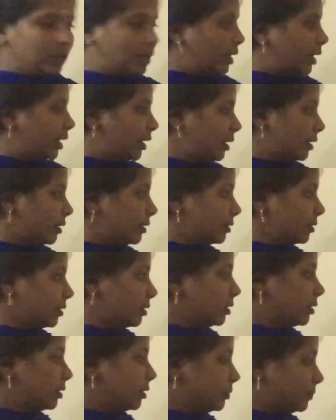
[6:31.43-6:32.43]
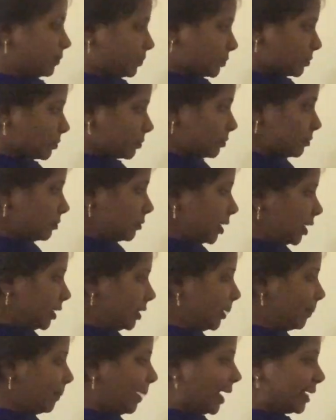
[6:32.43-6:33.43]
Here
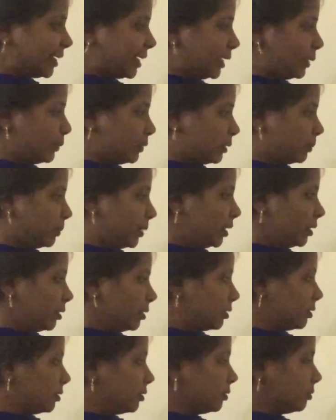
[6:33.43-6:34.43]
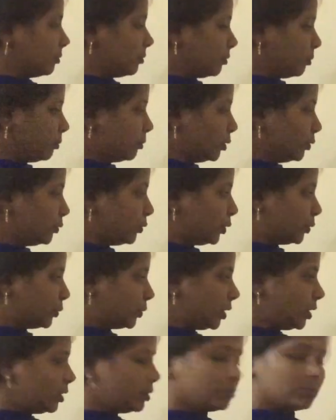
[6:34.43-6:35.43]
the packet will be moved to
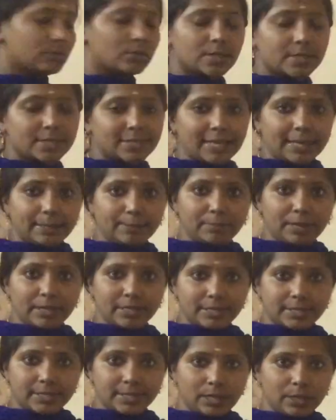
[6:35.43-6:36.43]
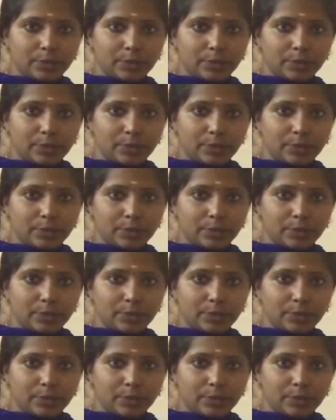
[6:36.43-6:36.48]
the segments.